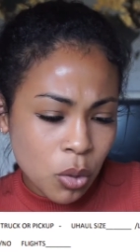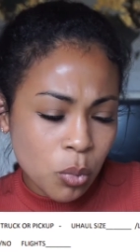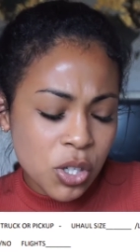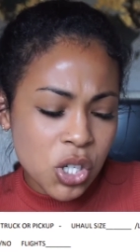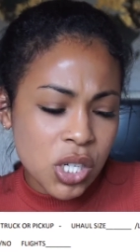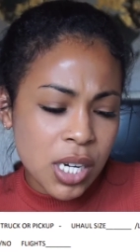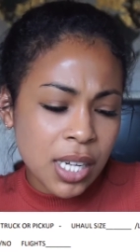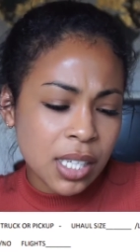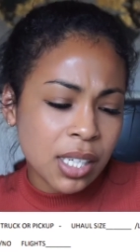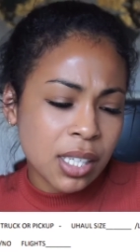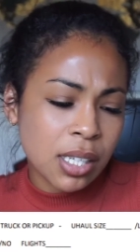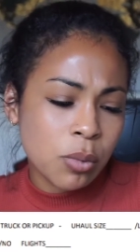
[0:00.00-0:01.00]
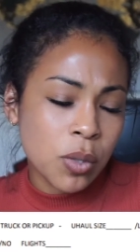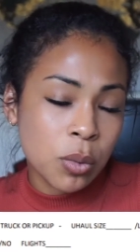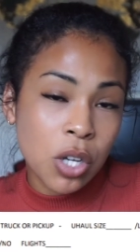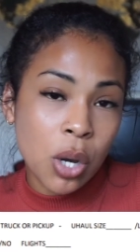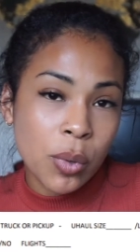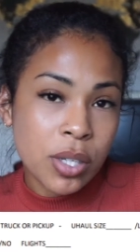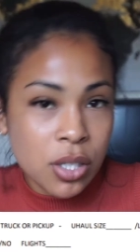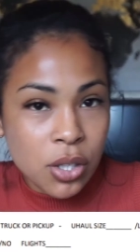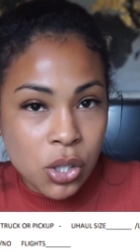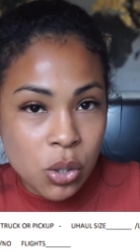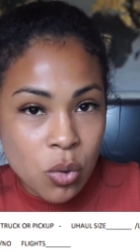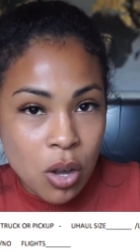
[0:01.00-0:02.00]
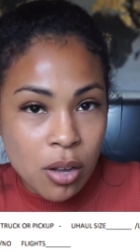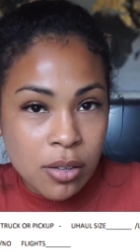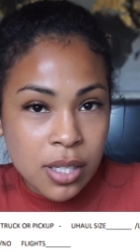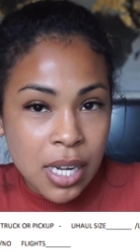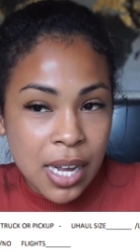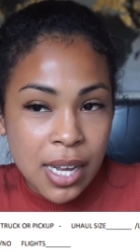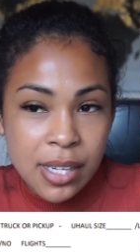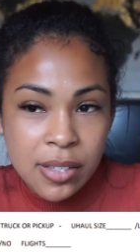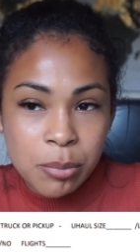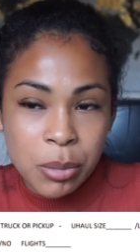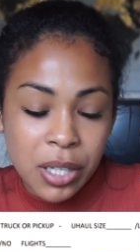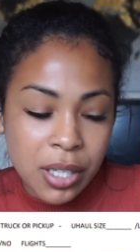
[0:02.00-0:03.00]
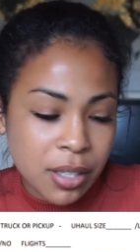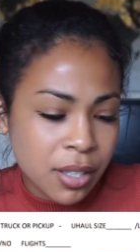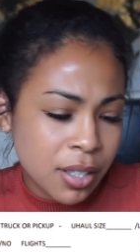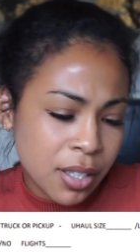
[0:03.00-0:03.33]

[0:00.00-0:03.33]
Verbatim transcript: which technically would go into the U-Haul size, but